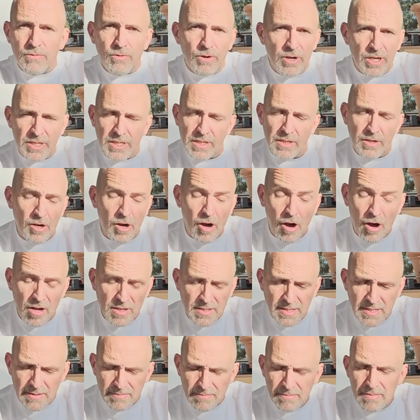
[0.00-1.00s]
works
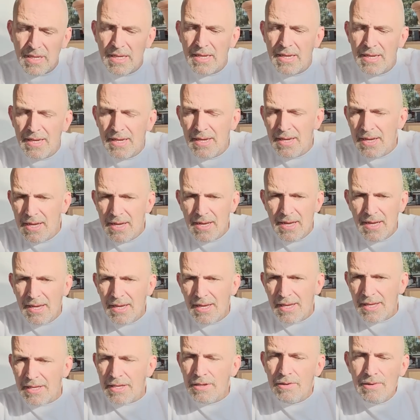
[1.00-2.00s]
awesome,
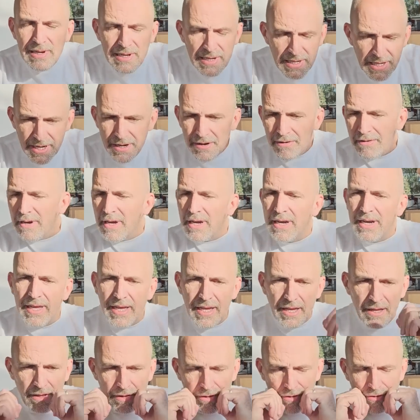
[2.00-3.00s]
you
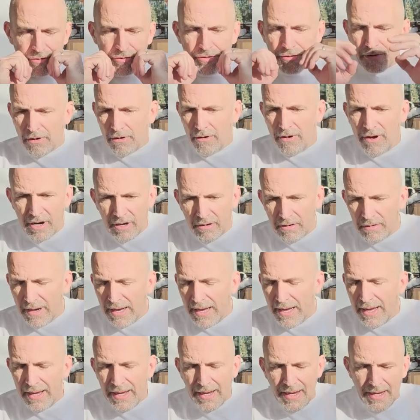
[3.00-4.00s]
literally throw it
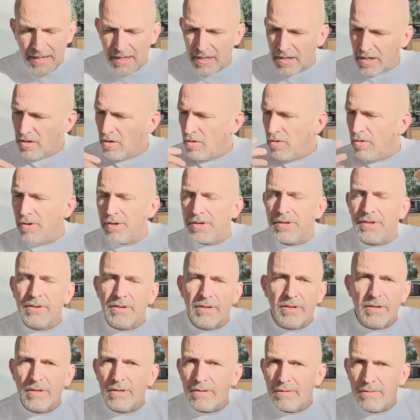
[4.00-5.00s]
away and go on
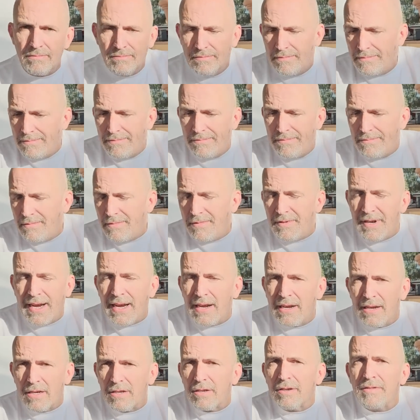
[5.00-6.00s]
your
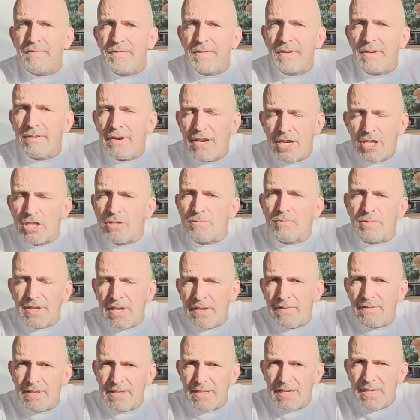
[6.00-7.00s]
regular configuration,
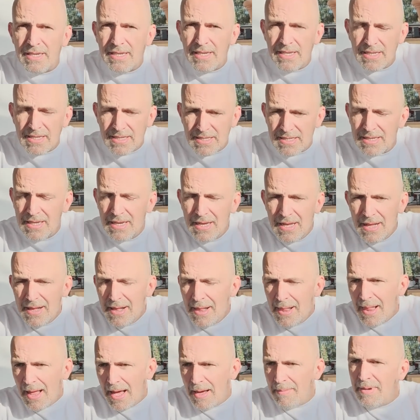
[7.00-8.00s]
whatever that is.
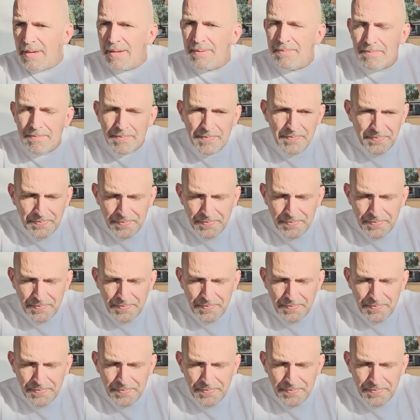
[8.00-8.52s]
I mean,